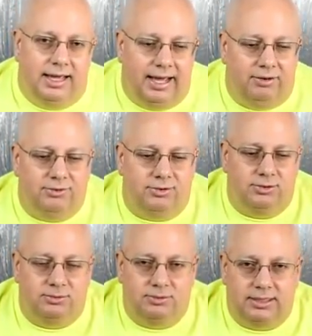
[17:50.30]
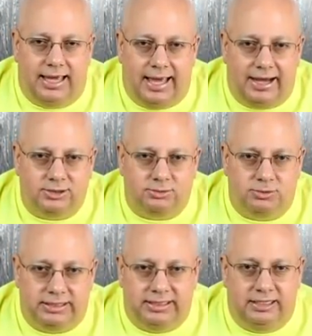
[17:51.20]
out to the
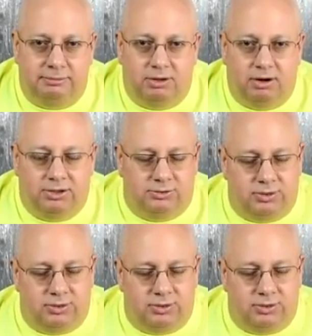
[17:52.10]
actual EMR.